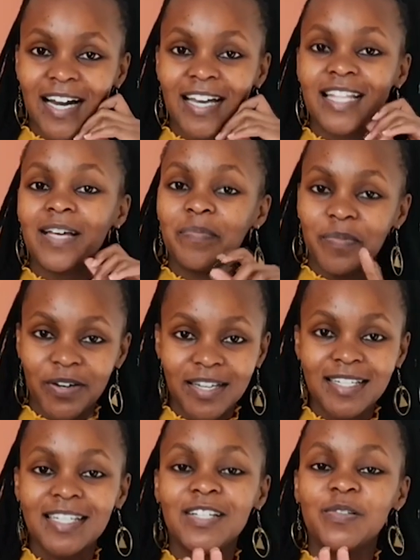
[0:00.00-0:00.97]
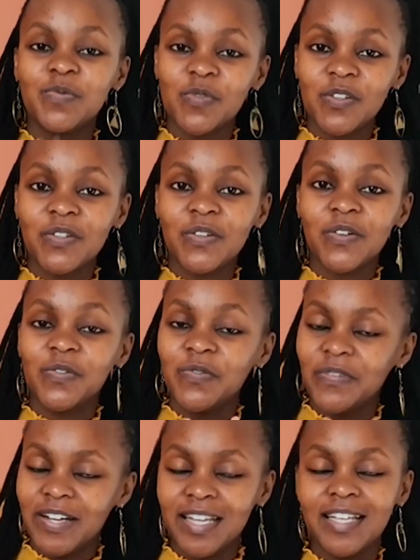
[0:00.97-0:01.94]
At that point, it was not
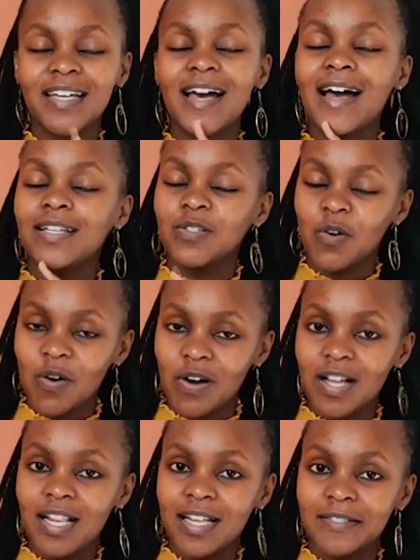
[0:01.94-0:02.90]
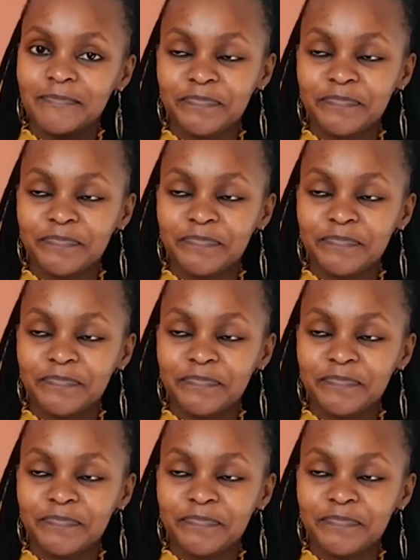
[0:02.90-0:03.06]
funny at all.